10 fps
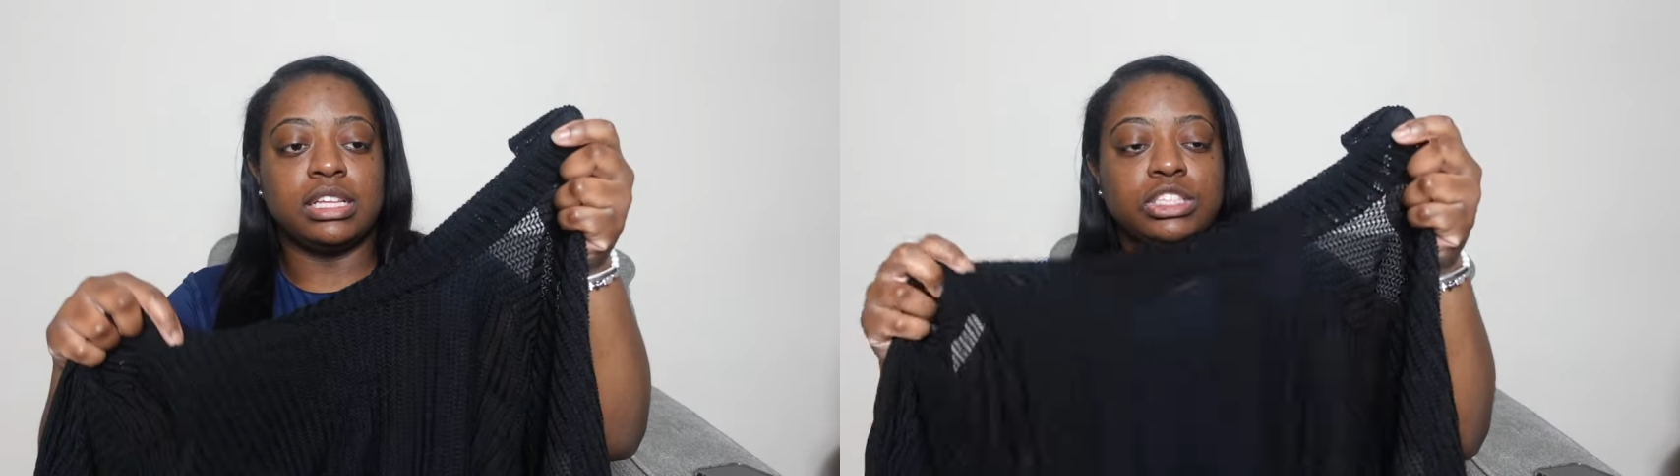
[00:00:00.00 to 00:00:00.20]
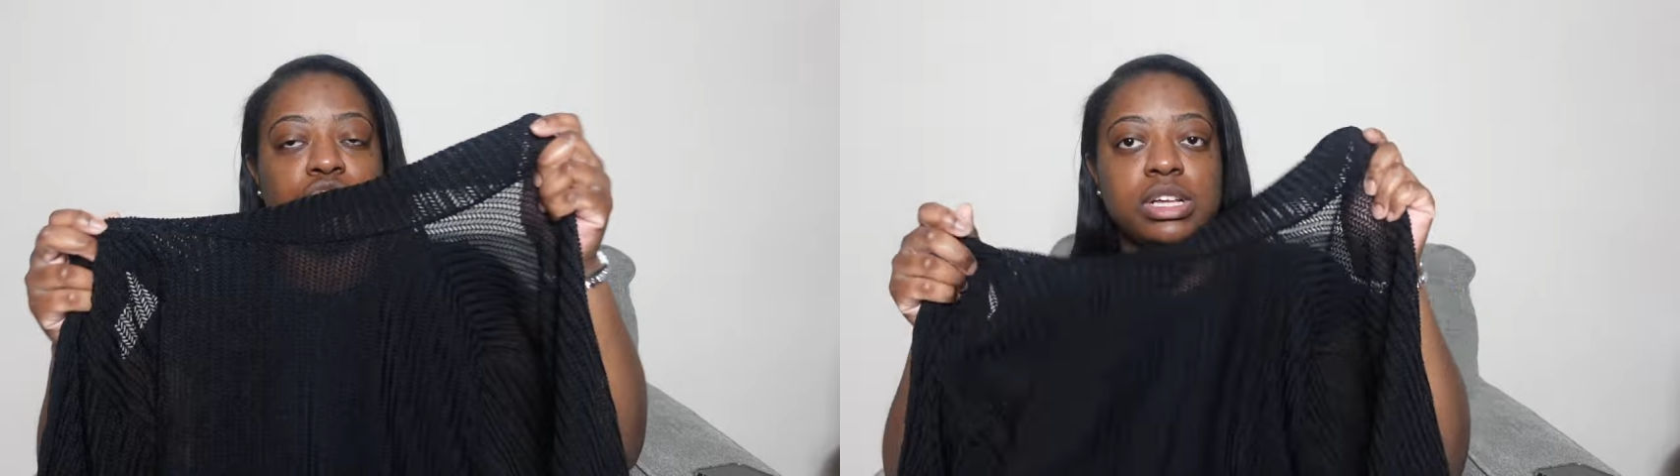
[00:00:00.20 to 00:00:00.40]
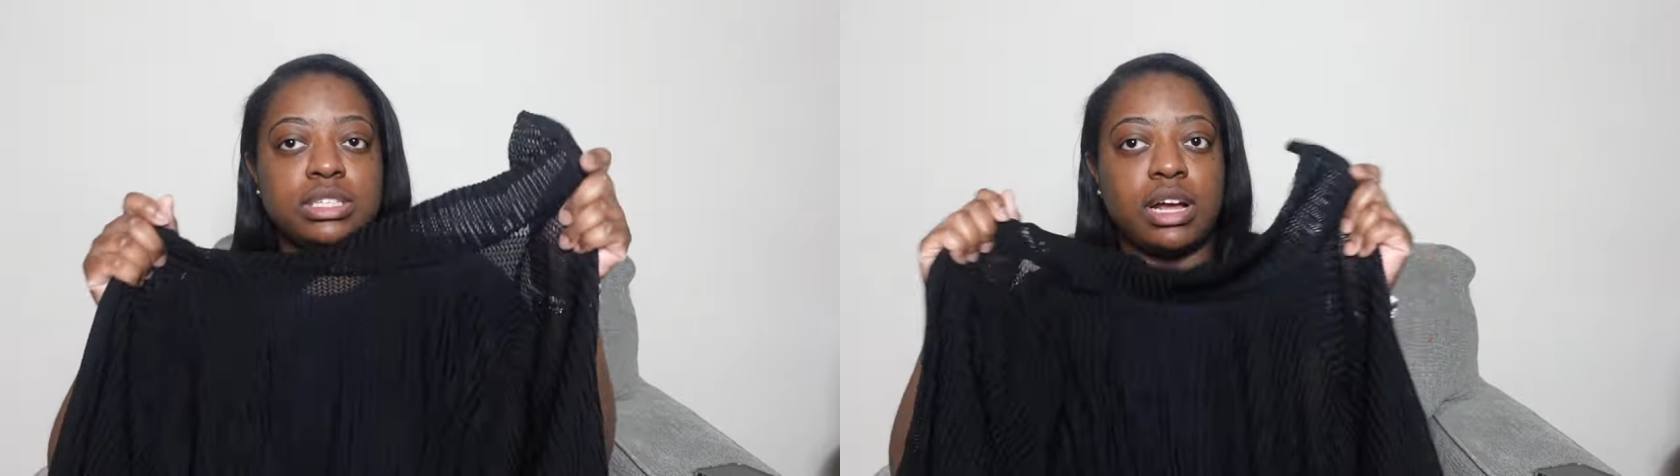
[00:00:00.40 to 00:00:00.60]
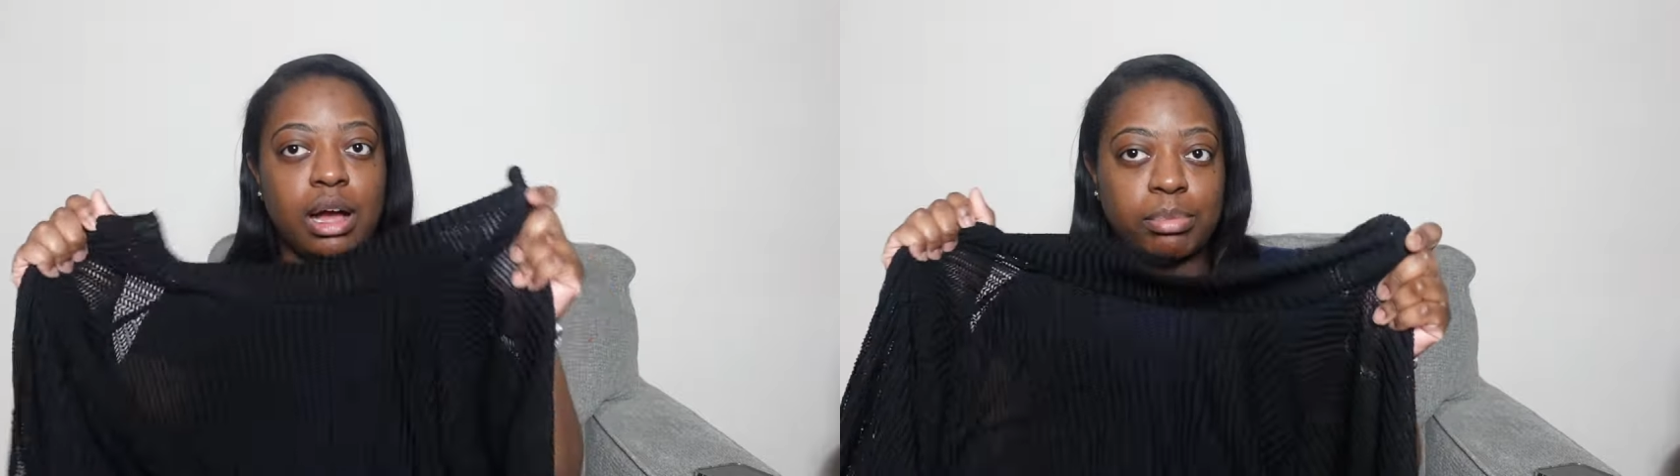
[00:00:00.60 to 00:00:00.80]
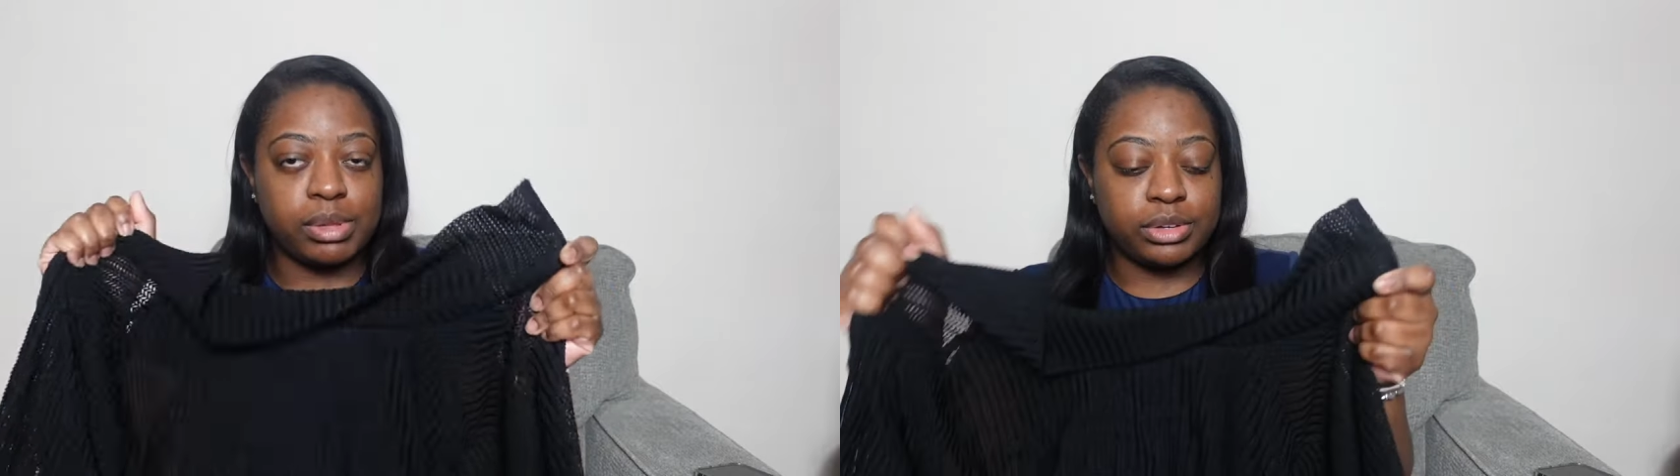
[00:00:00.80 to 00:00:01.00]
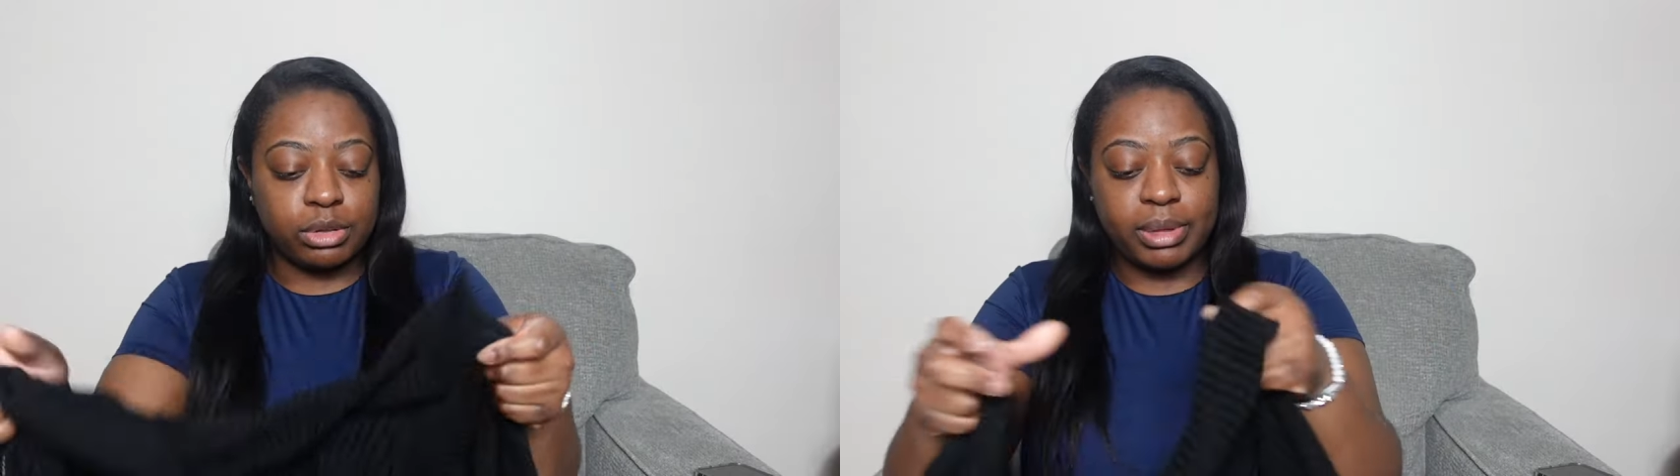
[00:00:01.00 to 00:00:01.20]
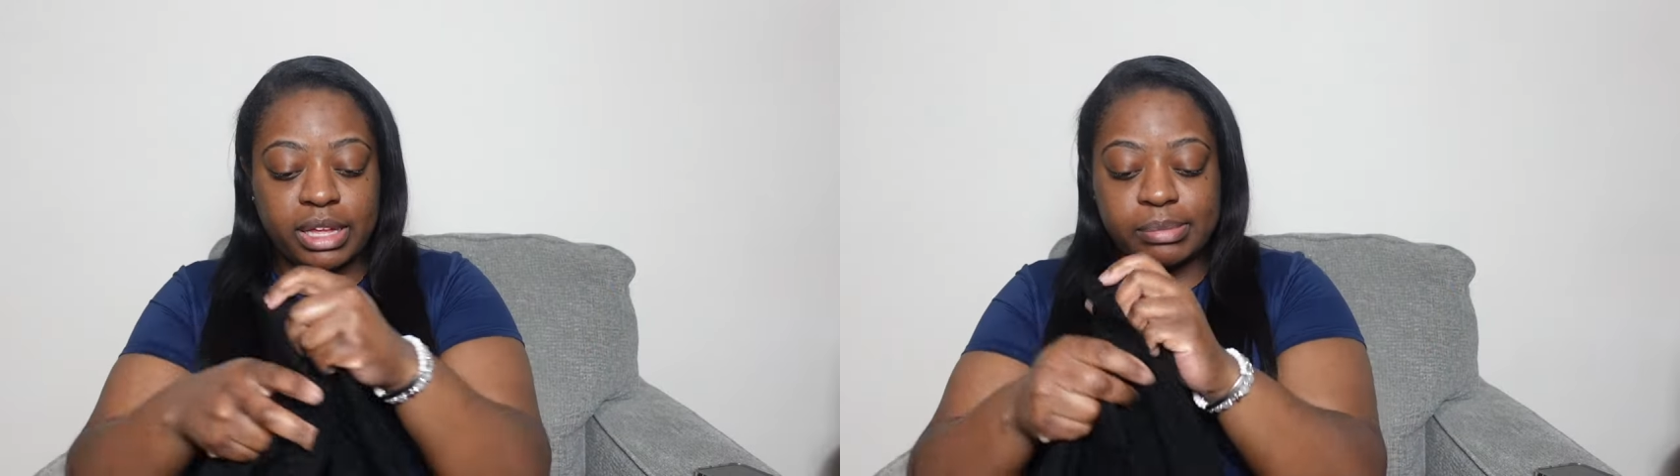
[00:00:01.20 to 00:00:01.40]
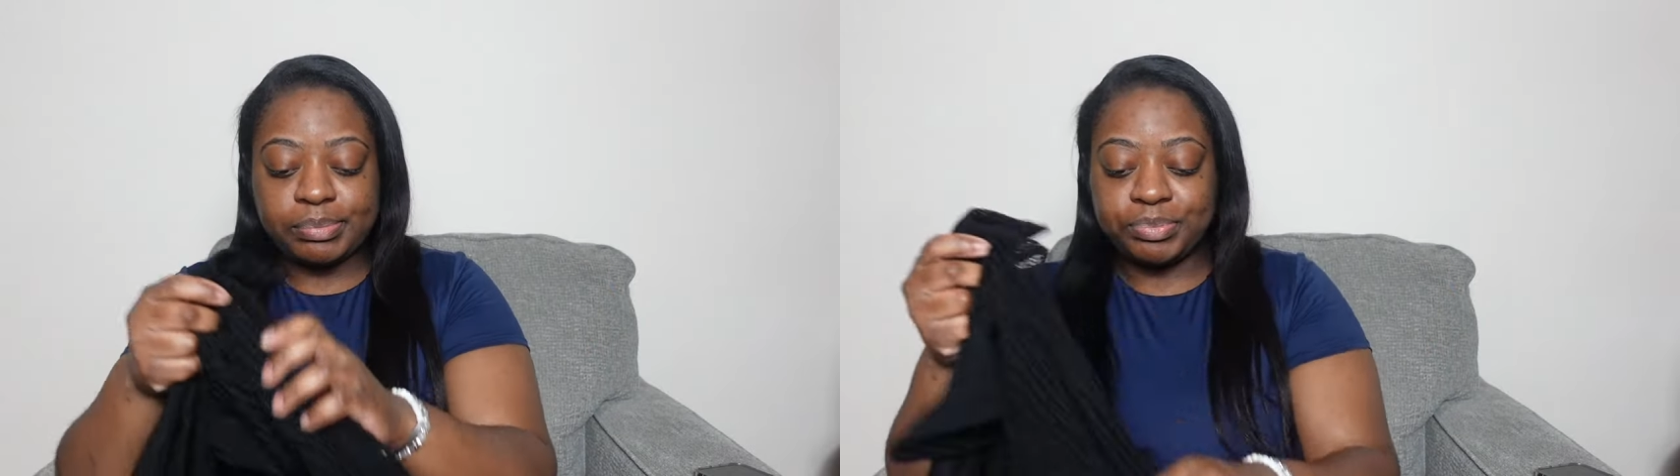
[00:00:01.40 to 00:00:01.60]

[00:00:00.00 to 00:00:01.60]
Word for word: to dress it up a little bit.